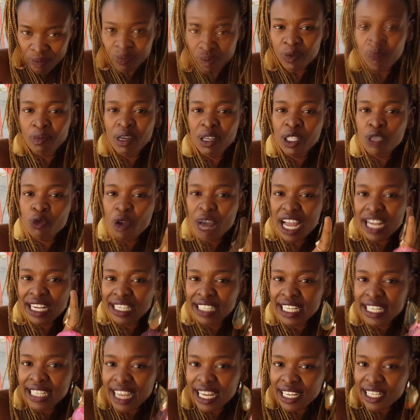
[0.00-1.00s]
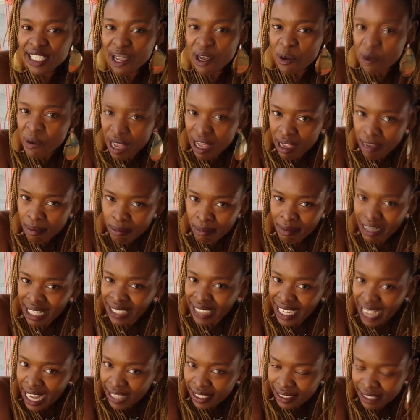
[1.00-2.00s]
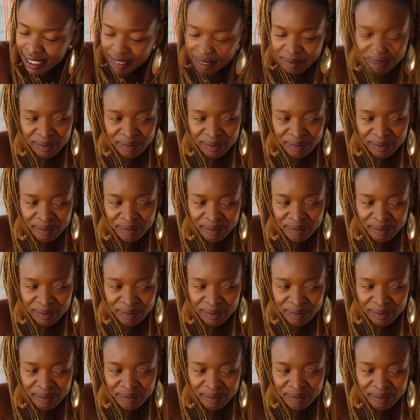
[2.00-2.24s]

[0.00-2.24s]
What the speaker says: You must wear clean underwear, my child.